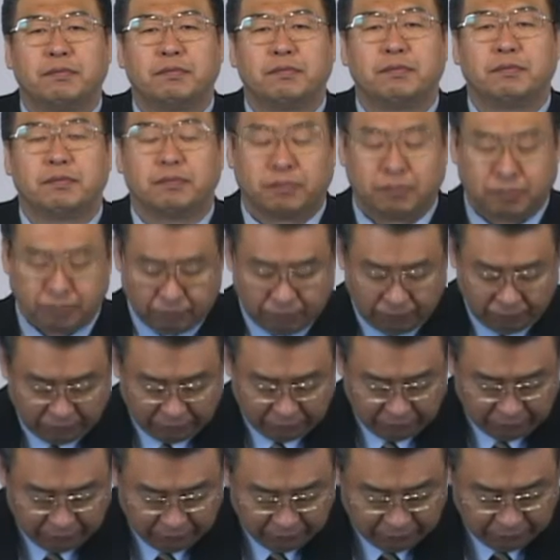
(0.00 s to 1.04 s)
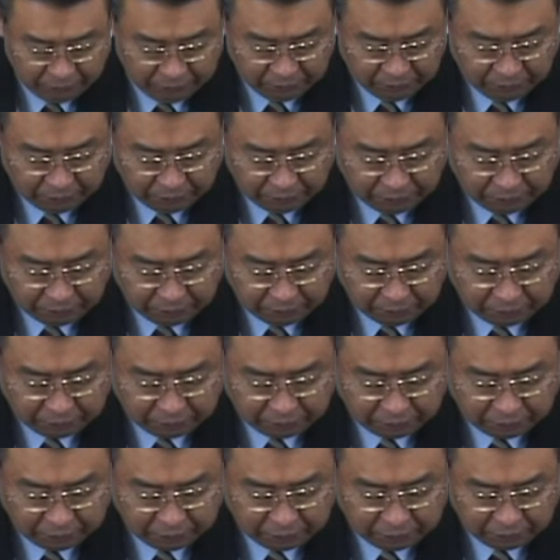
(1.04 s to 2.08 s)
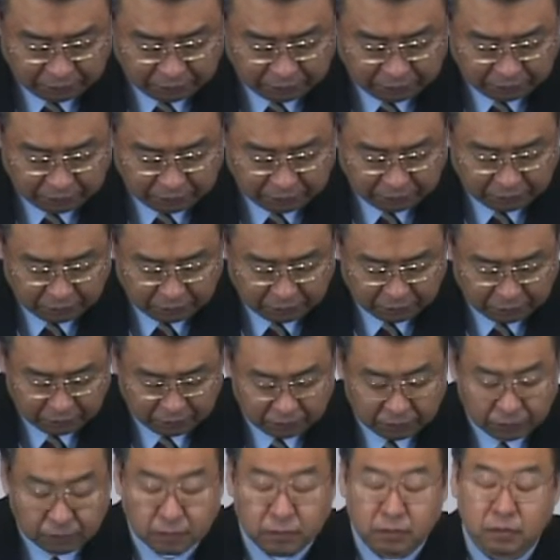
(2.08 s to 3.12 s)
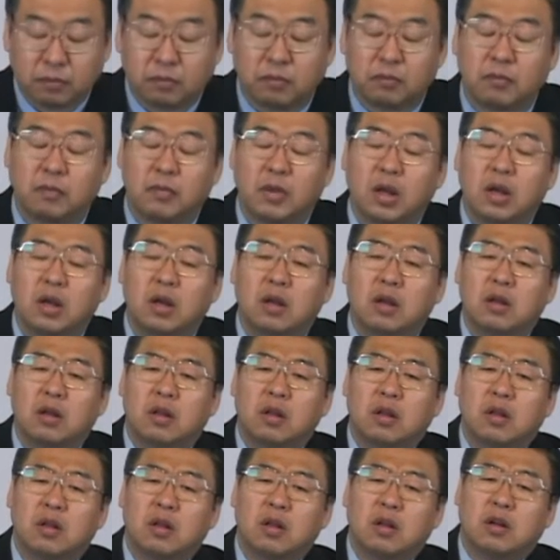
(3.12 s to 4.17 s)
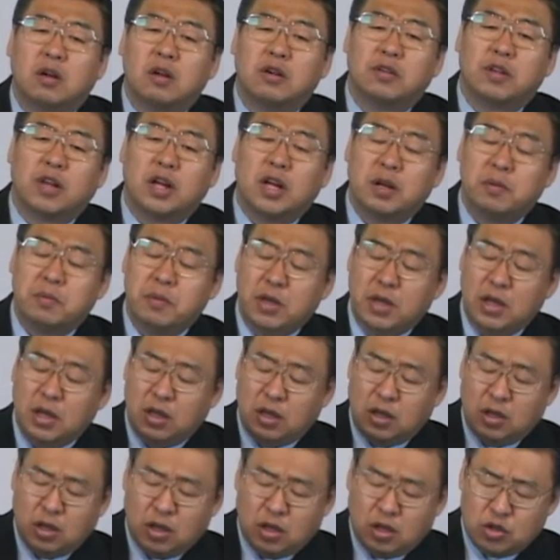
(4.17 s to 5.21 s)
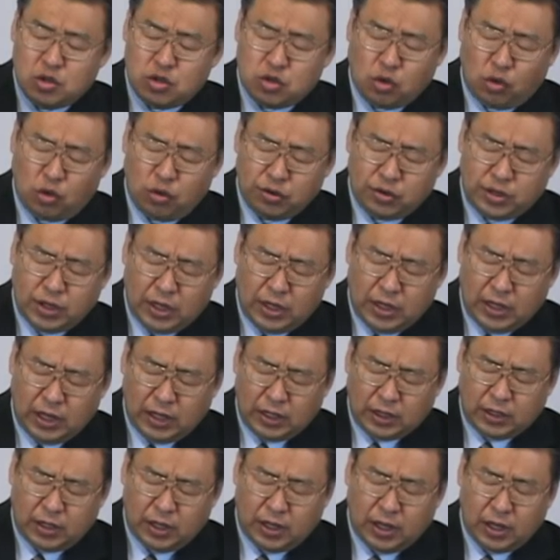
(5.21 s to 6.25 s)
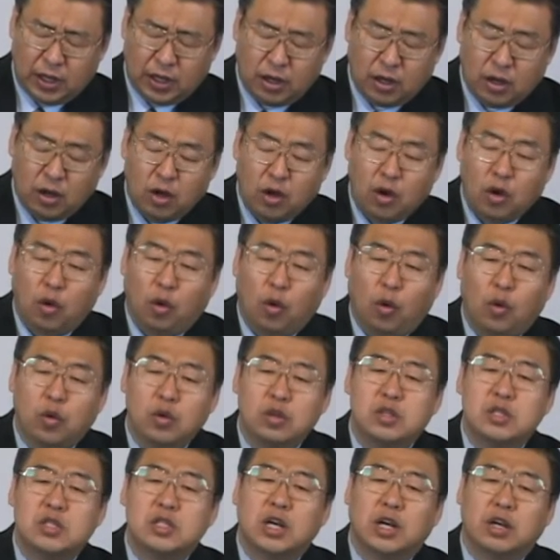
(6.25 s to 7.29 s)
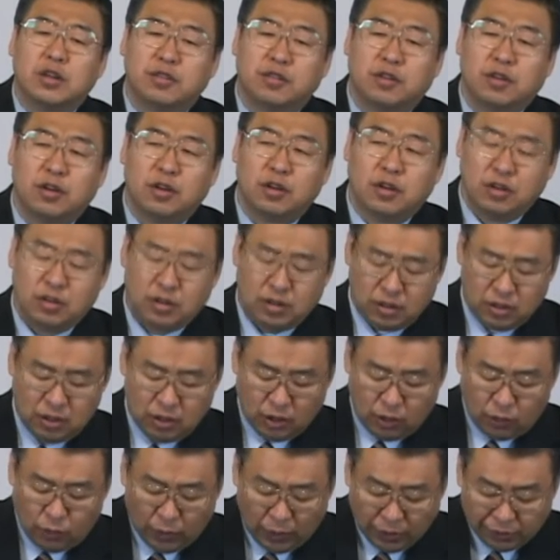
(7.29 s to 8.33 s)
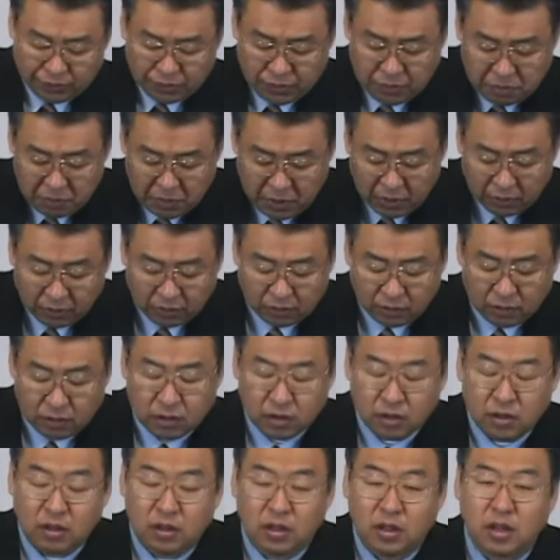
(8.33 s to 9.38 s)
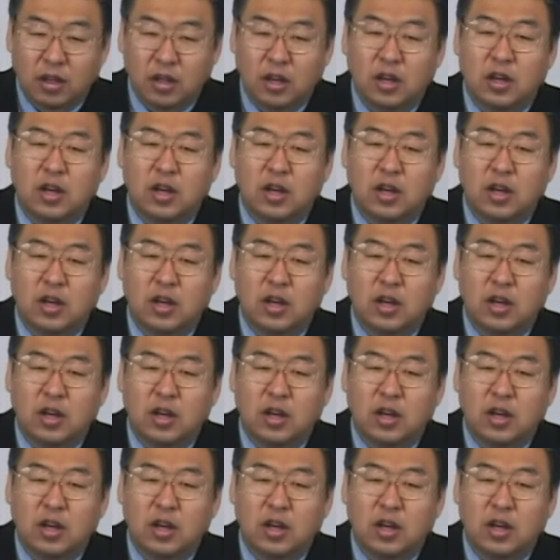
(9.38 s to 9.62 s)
later on and had children. In such a case, the wife and children belonged to the master.